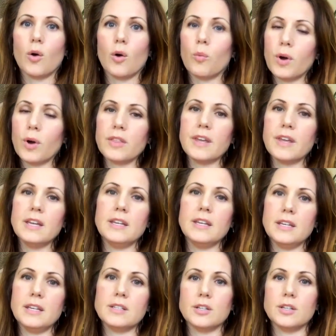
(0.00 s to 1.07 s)
what they
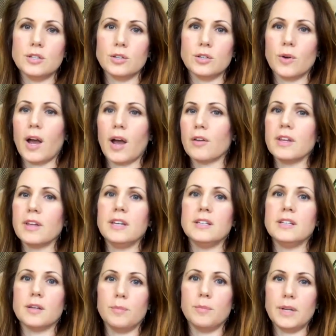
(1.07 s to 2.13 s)
need to do, how they
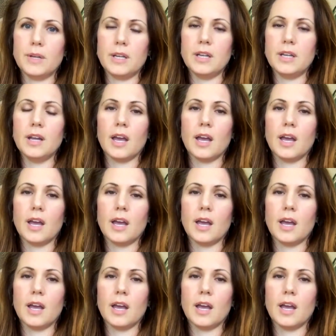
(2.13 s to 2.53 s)
need to be